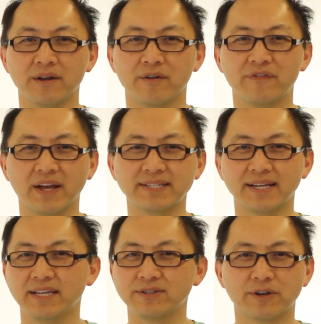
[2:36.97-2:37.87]
reflect on
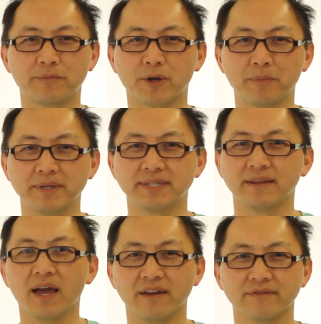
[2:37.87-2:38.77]
his or her purpose in
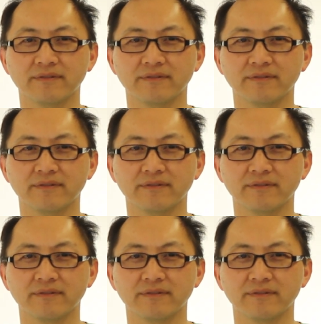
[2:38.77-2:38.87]
life.